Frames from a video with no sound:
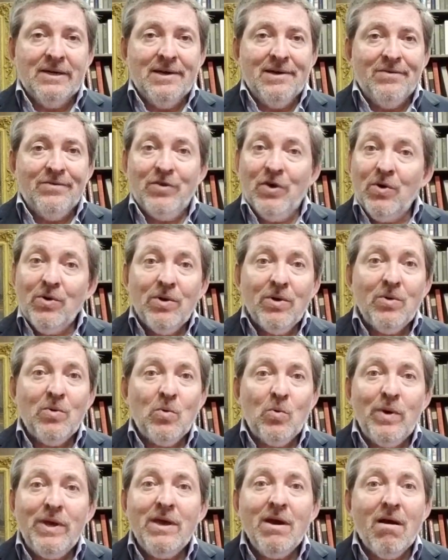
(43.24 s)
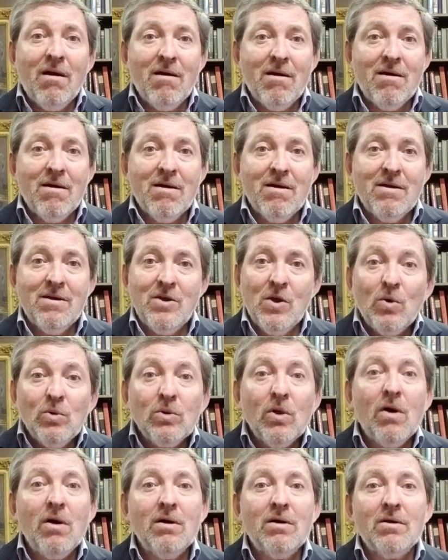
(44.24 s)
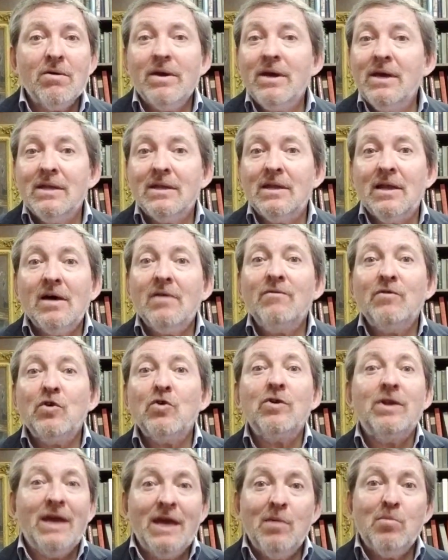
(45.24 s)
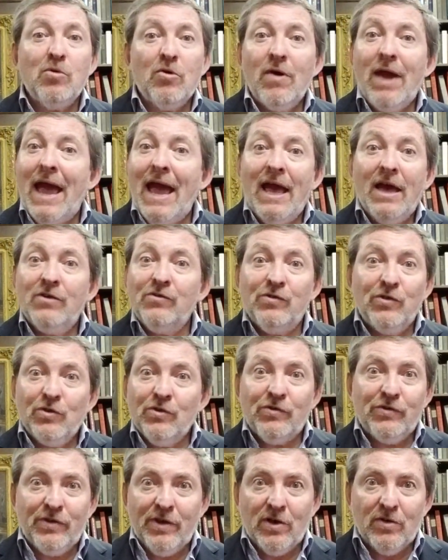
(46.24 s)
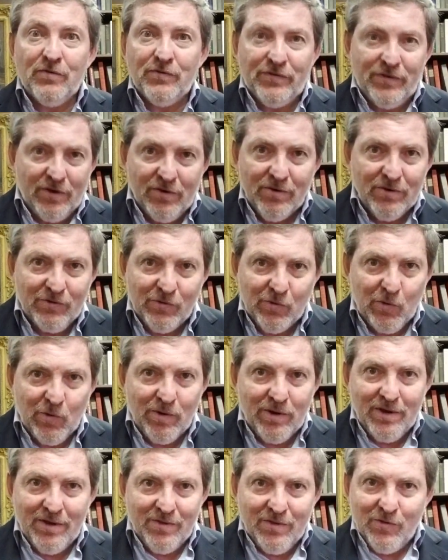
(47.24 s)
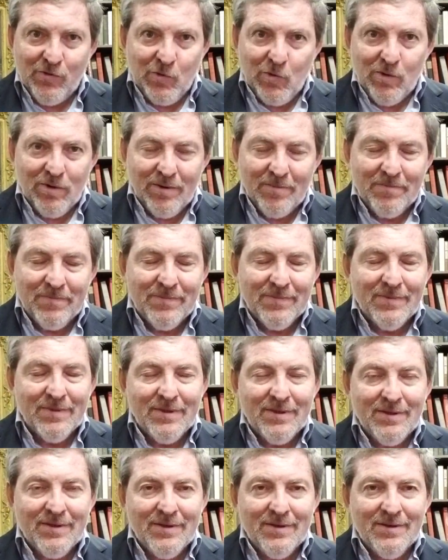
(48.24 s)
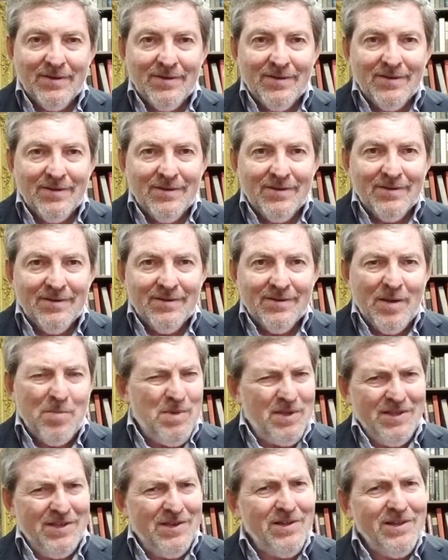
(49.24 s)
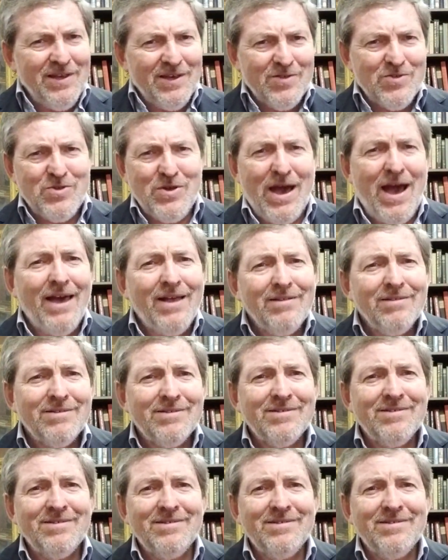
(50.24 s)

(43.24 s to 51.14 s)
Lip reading: Toto, we are no longer in love your neighbor as yourself territory in the Torah. Killing a child?